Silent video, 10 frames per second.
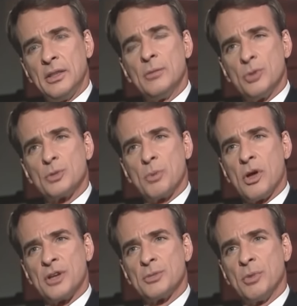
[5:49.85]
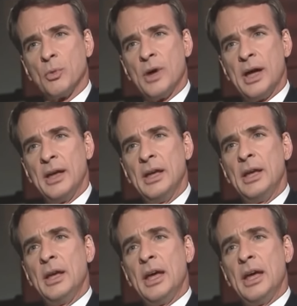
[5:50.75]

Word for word: in the most plausible way.